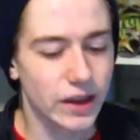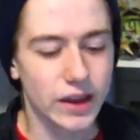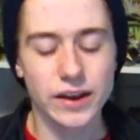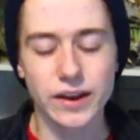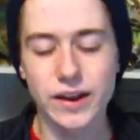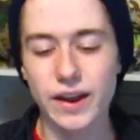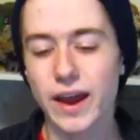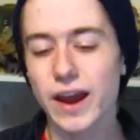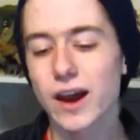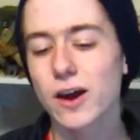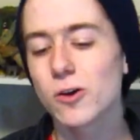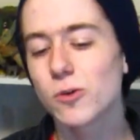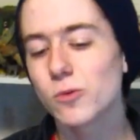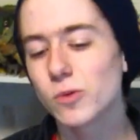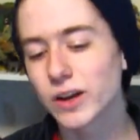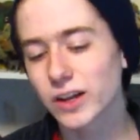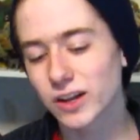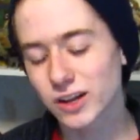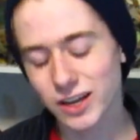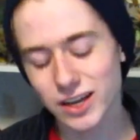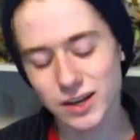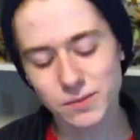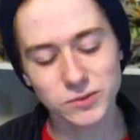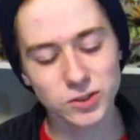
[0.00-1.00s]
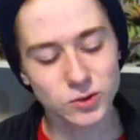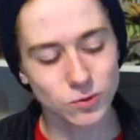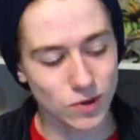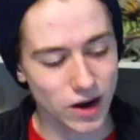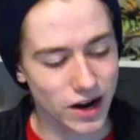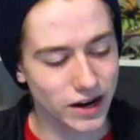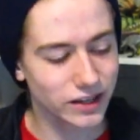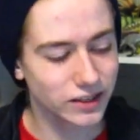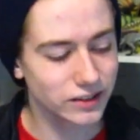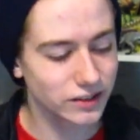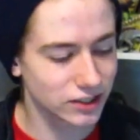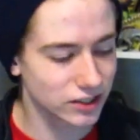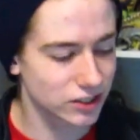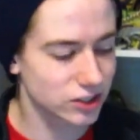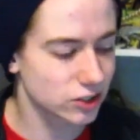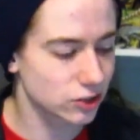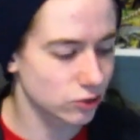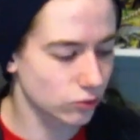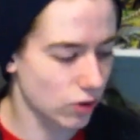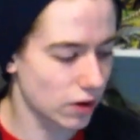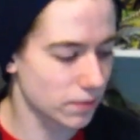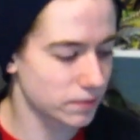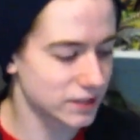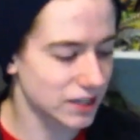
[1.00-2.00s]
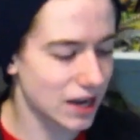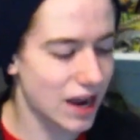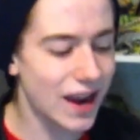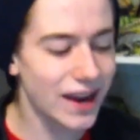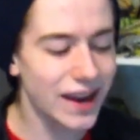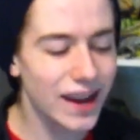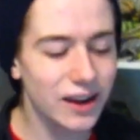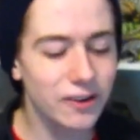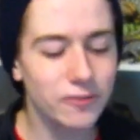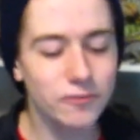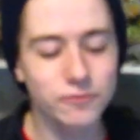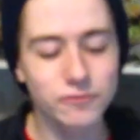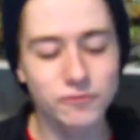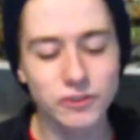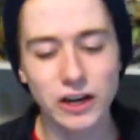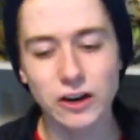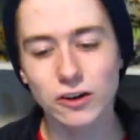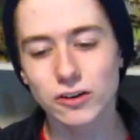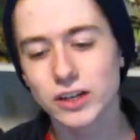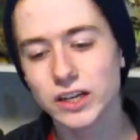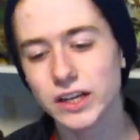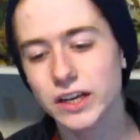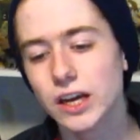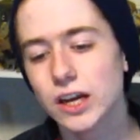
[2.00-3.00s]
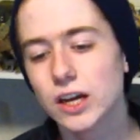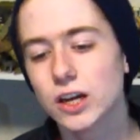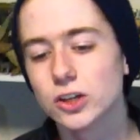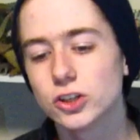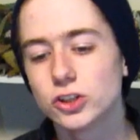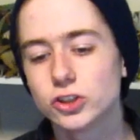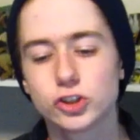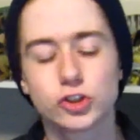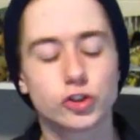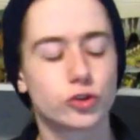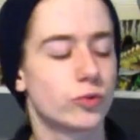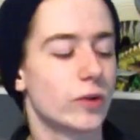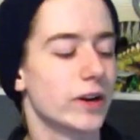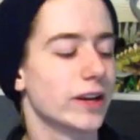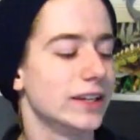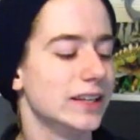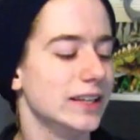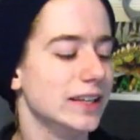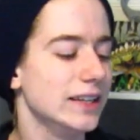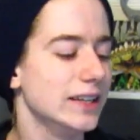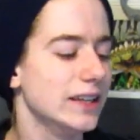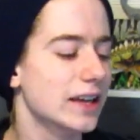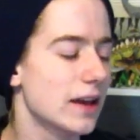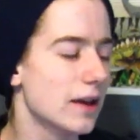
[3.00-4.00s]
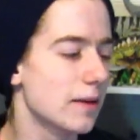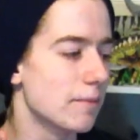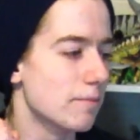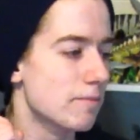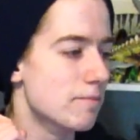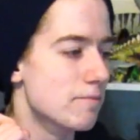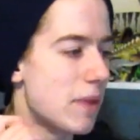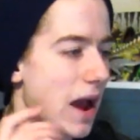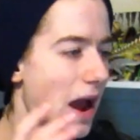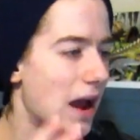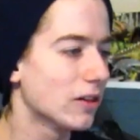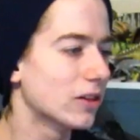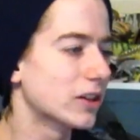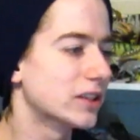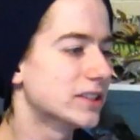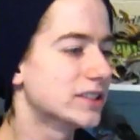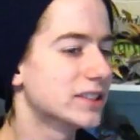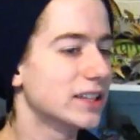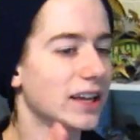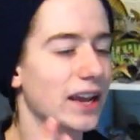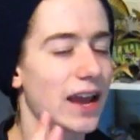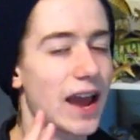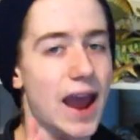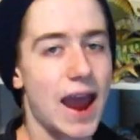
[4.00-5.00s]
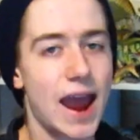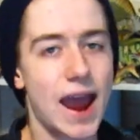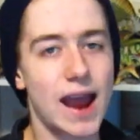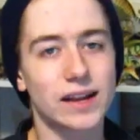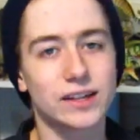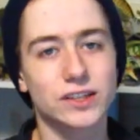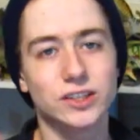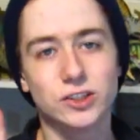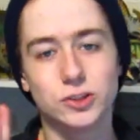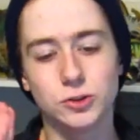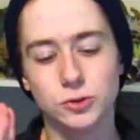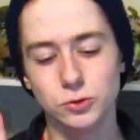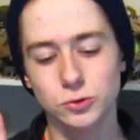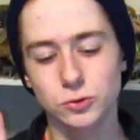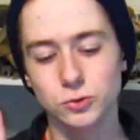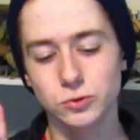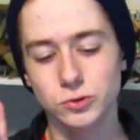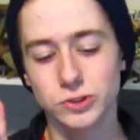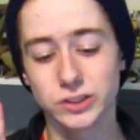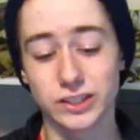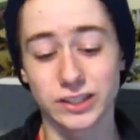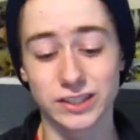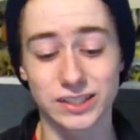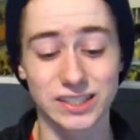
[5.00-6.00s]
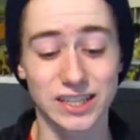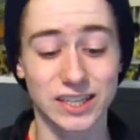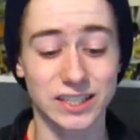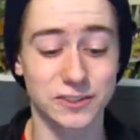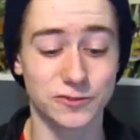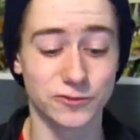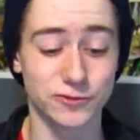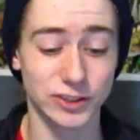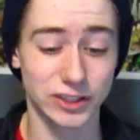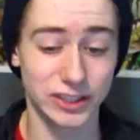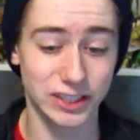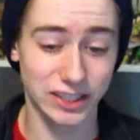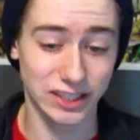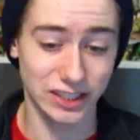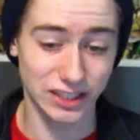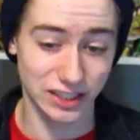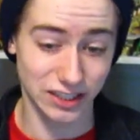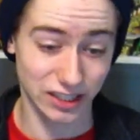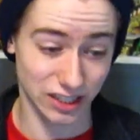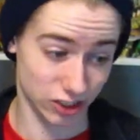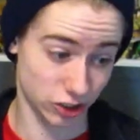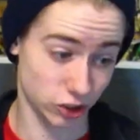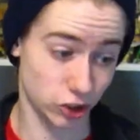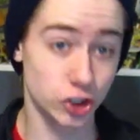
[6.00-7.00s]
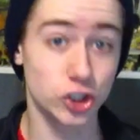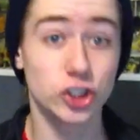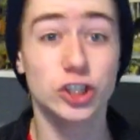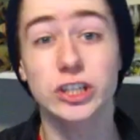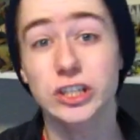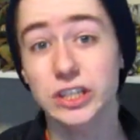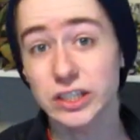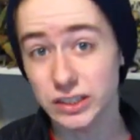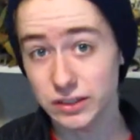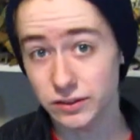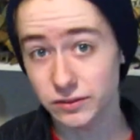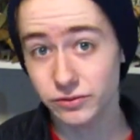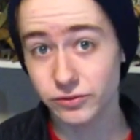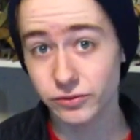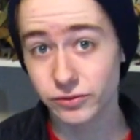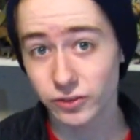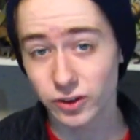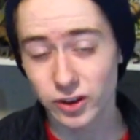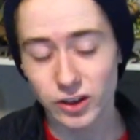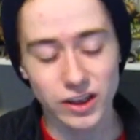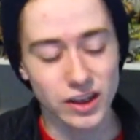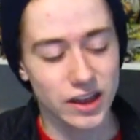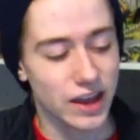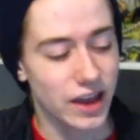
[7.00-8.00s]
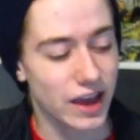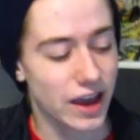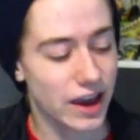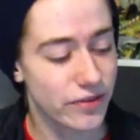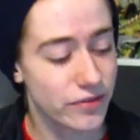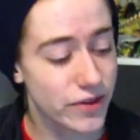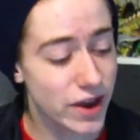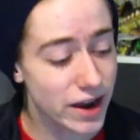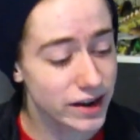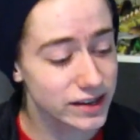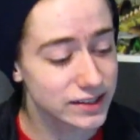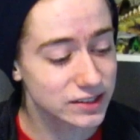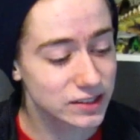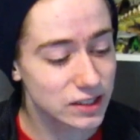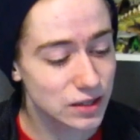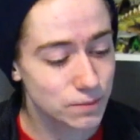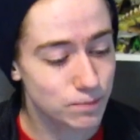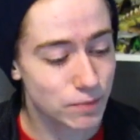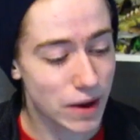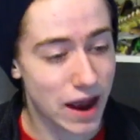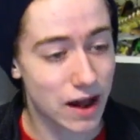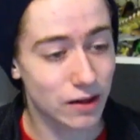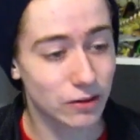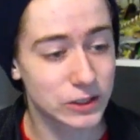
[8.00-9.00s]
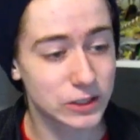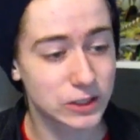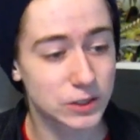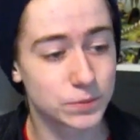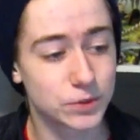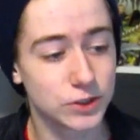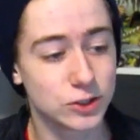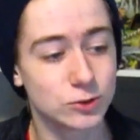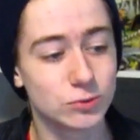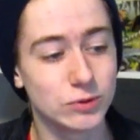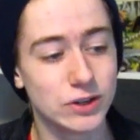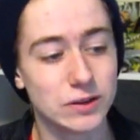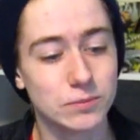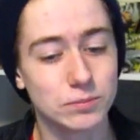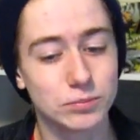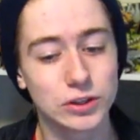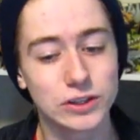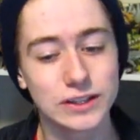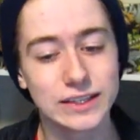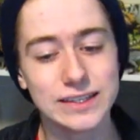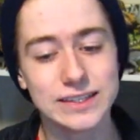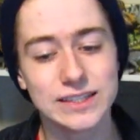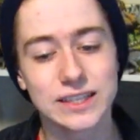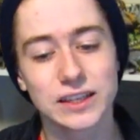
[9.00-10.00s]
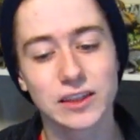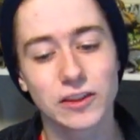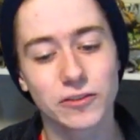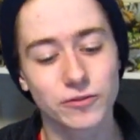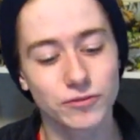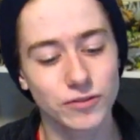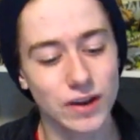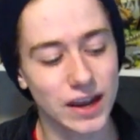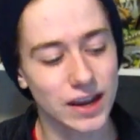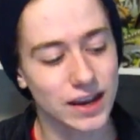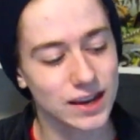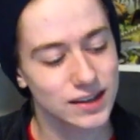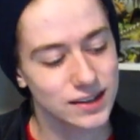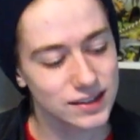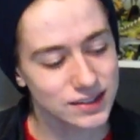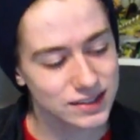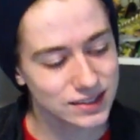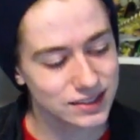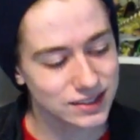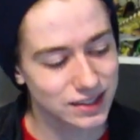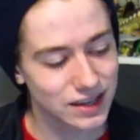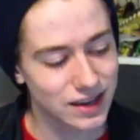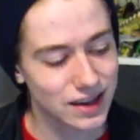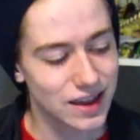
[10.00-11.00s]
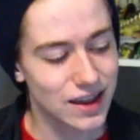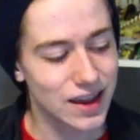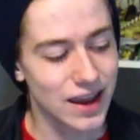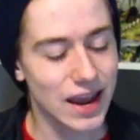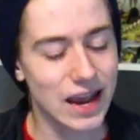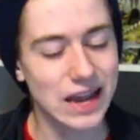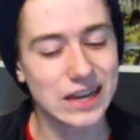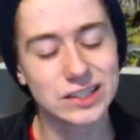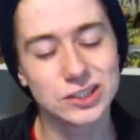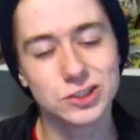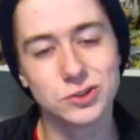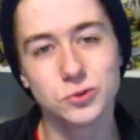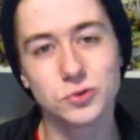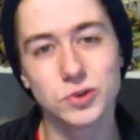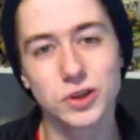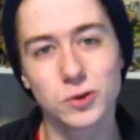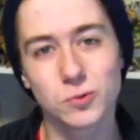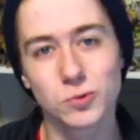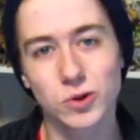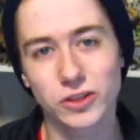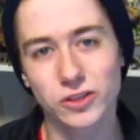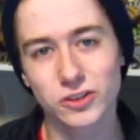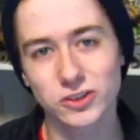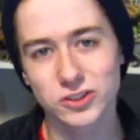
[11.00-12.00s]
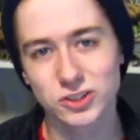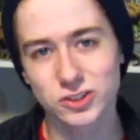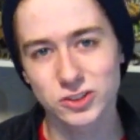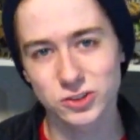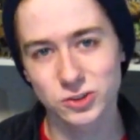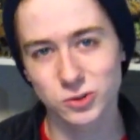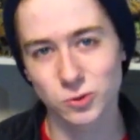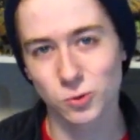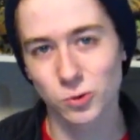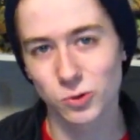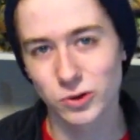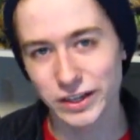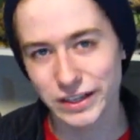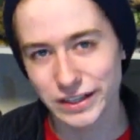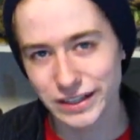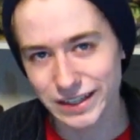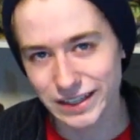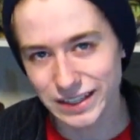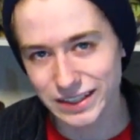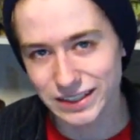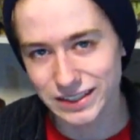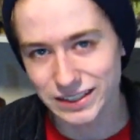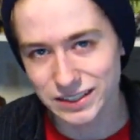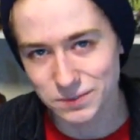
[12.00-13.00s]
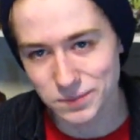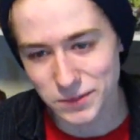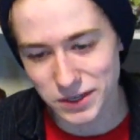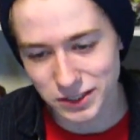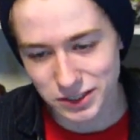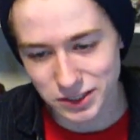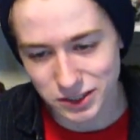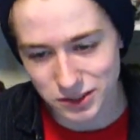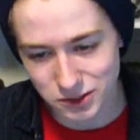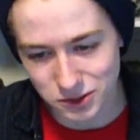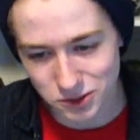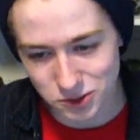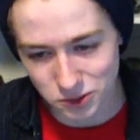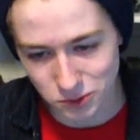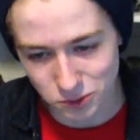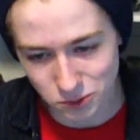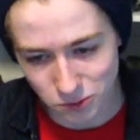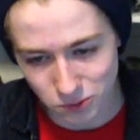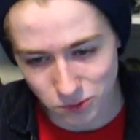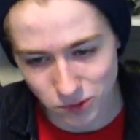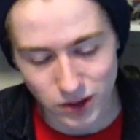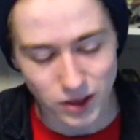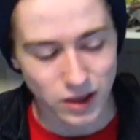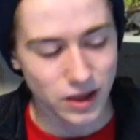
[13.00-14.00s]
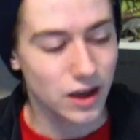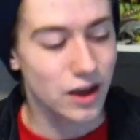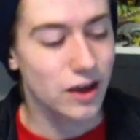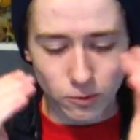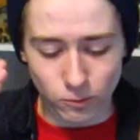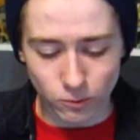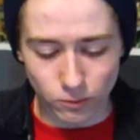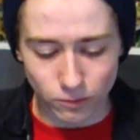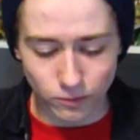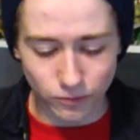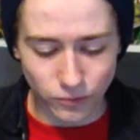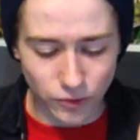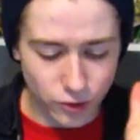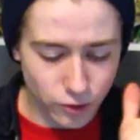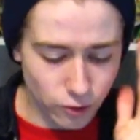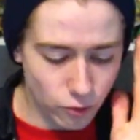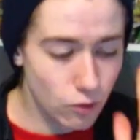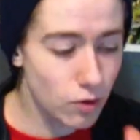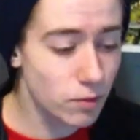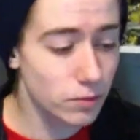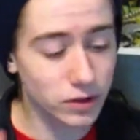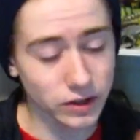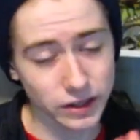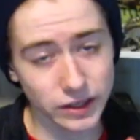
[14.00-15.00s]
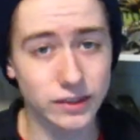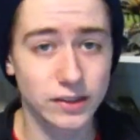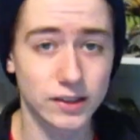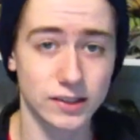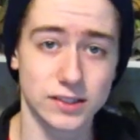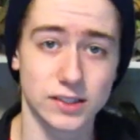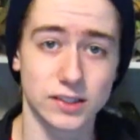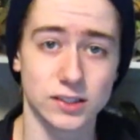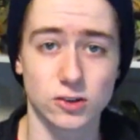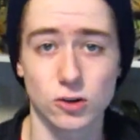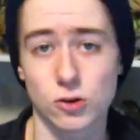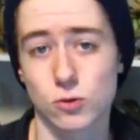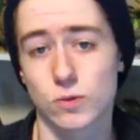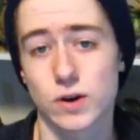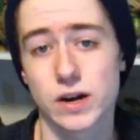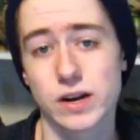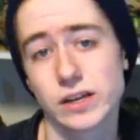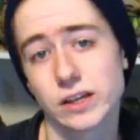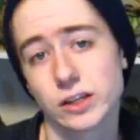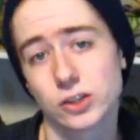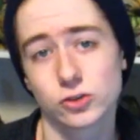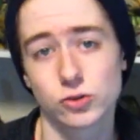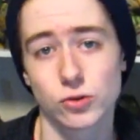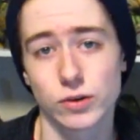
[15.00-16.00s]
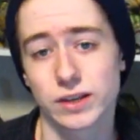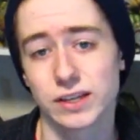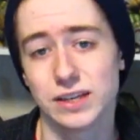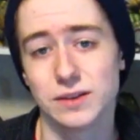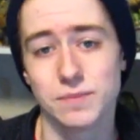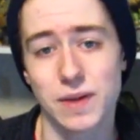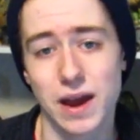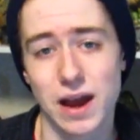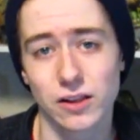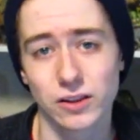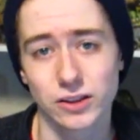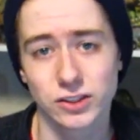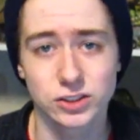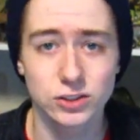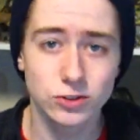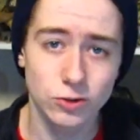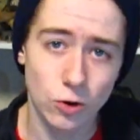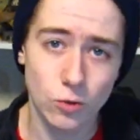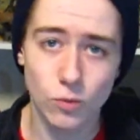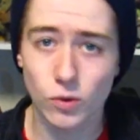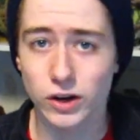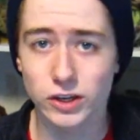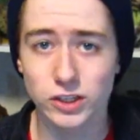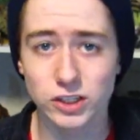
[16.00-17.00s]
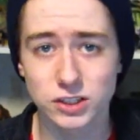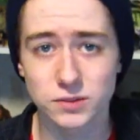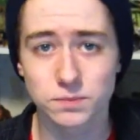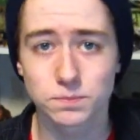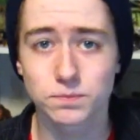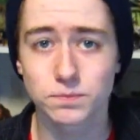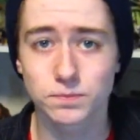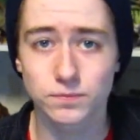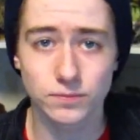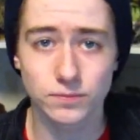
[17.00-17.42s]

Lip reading: Now, when it came to writing this script, I had a very tricky balancing act to successfully achieve, and that is the balance between pleasing the fans and doing what the story needs me to do. Normally, this is already a tricky balance. You don't want to just